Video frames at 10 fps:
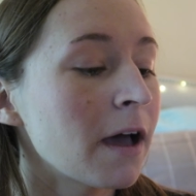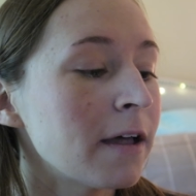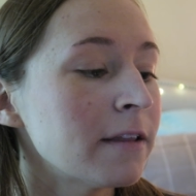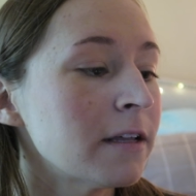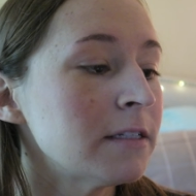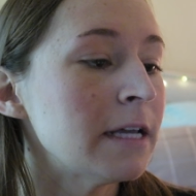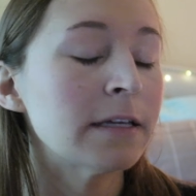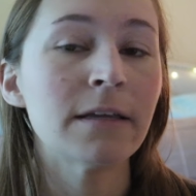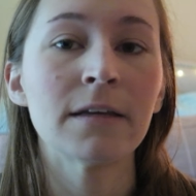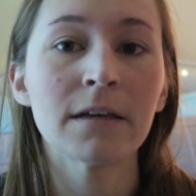and then
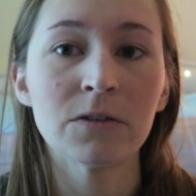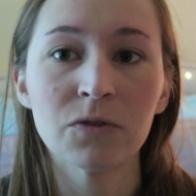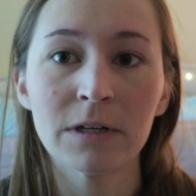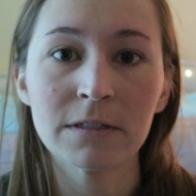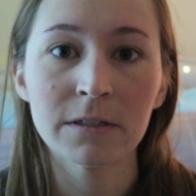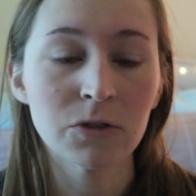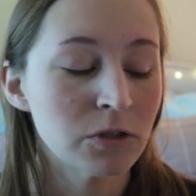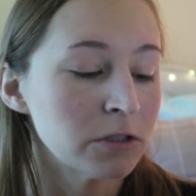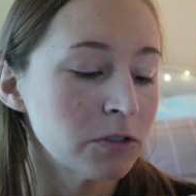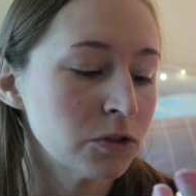taking a
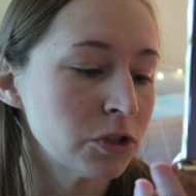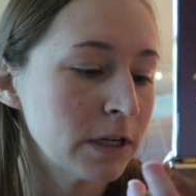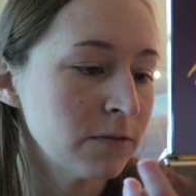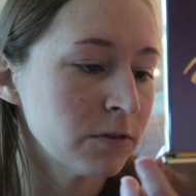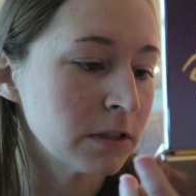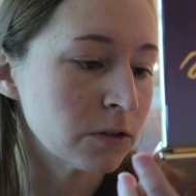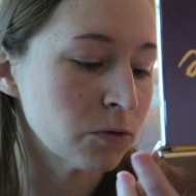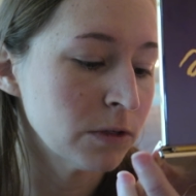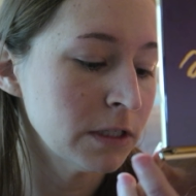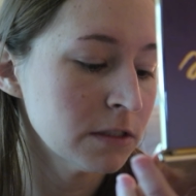transition shade for the
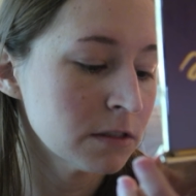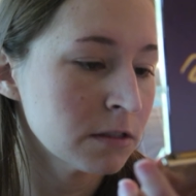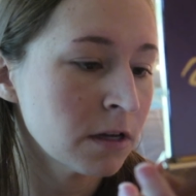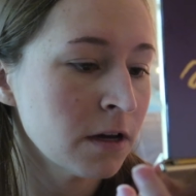crease